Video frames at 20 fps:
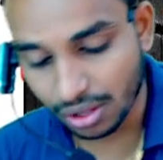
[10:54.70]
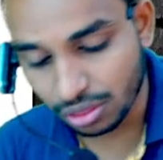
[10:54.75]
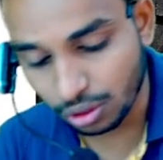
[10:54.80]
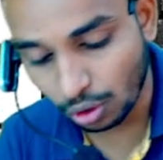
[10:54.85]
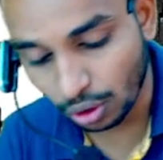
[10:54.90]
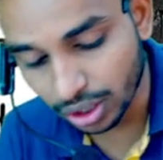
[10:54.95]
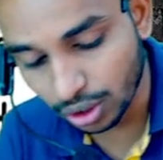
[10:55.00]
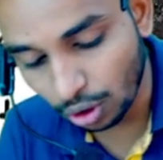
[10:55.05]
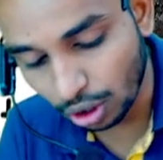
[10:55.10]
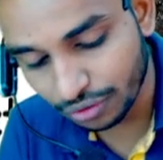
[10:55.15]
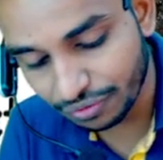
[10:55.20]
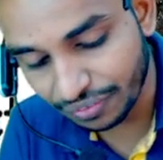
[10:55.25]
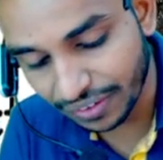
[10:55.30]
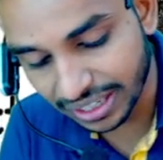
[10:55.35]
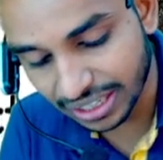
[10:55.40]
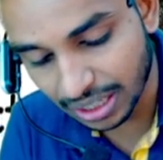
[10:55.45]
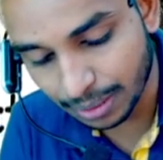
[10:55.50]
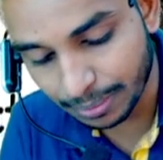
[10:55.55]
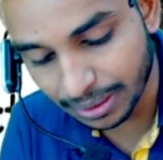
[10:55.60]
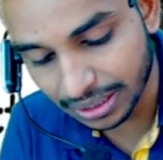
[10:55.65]
Sorry, not
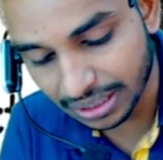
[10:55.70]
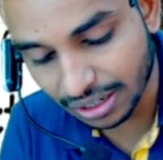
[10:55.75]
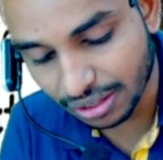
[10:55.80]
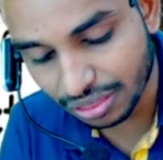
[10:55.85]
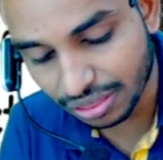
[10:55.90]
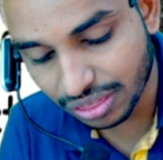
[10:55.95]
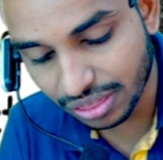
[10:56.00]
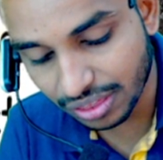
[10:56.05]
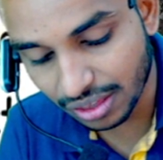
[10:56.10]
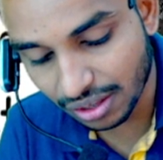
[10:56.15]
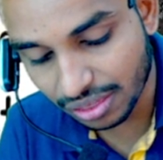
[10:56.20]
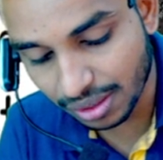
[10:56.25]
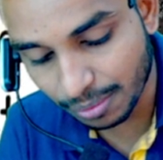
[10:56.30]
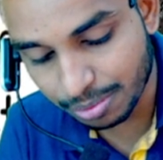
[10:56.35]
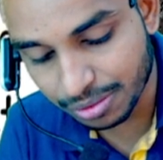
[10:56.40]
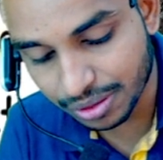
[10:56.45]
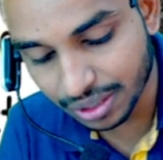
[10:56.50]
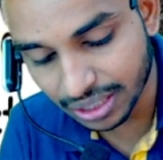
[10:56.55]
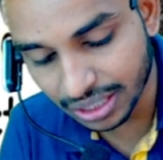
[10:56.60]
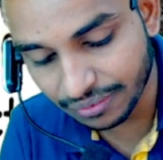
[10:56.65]
Federal, but its
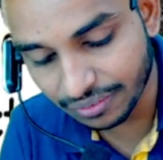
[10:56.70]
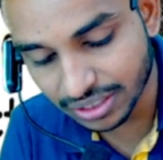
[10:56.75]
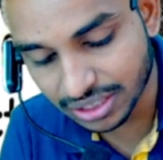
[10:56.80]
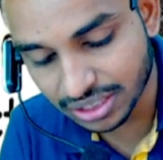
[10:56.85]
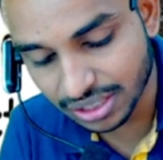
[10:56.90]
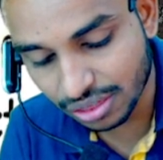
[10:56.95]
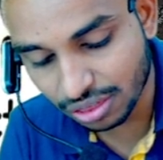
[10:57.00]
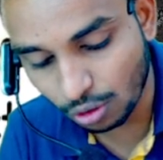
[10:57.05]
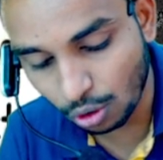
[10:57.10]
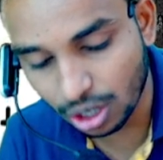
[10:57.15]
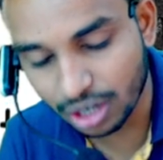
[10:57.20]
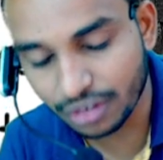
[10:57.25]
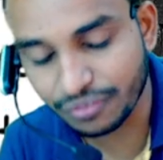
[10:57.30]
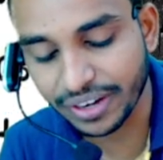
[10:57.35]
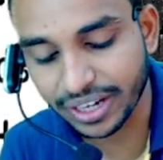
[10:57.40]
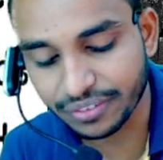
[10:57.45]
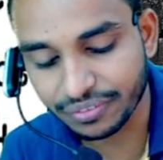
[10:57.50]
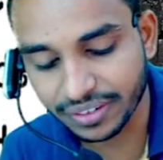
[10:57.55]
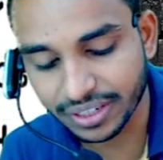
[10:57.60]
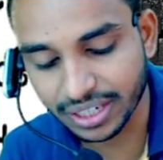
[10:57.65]
subsidiary, which is called
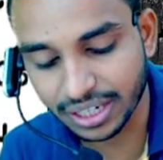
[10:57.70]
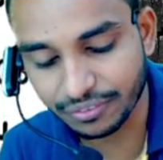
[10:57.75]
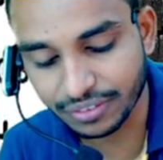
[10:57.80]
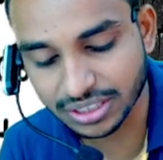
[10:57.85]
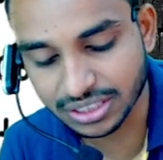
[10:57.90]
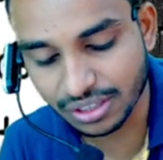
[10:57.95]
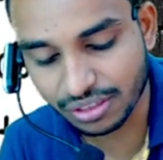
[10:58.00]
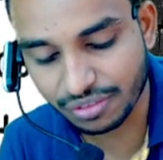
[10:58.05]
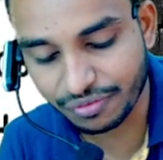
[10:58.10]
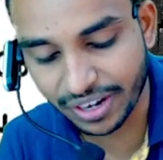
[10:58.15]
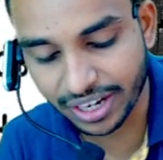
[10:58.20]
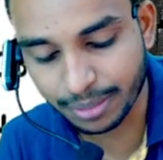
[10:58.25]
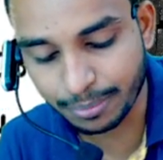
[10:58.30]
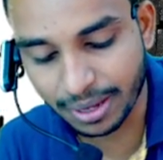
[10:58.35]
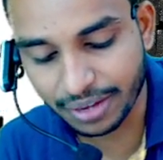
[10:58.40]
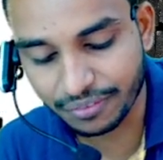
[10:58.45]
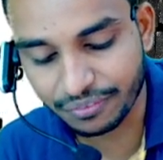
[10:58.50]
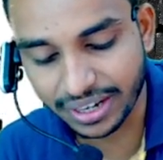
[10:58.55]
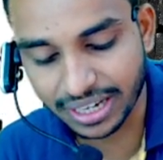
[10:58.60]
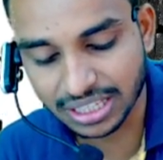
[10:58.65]
FedFina, which is Fed
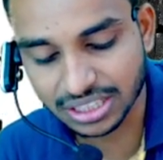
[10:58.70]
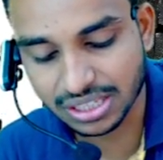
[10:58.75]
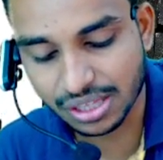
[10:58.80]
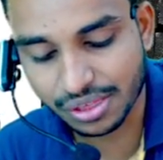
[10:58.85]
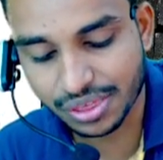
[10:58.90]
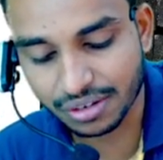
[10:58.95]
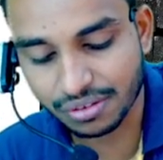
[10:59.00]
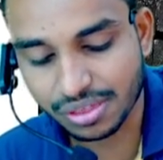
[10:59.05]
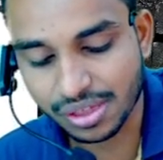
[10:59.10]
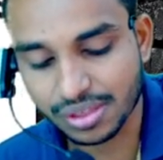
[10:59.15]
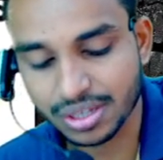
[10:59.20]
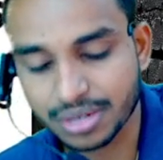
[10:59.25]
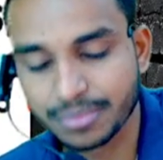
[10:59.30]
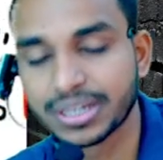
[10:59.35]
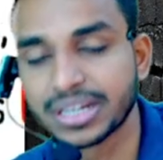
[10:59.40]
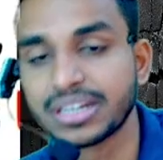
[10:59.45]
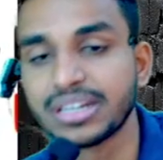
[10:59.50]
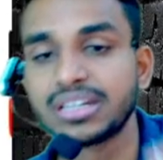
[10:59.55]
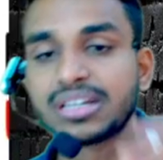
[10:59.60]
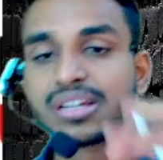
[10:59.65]
Bank Financial Services
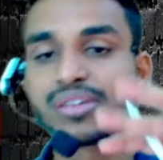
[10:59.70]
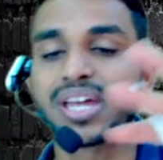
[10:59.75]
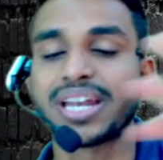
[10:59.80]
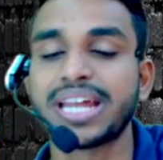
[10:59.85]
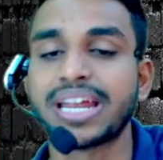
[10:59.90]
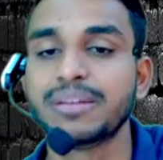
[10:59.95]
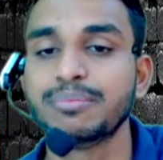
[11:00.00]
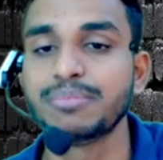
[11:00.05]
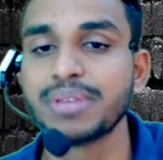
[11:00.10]
Limited. It is an